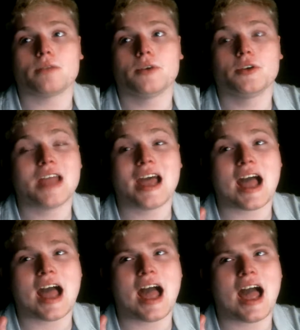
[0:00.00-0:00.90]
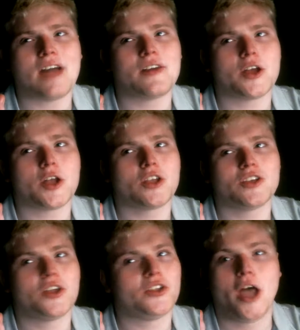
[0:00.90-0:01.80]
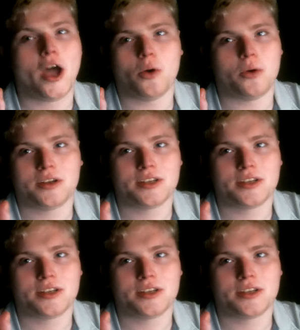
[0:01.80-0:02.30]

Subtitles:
moon, no.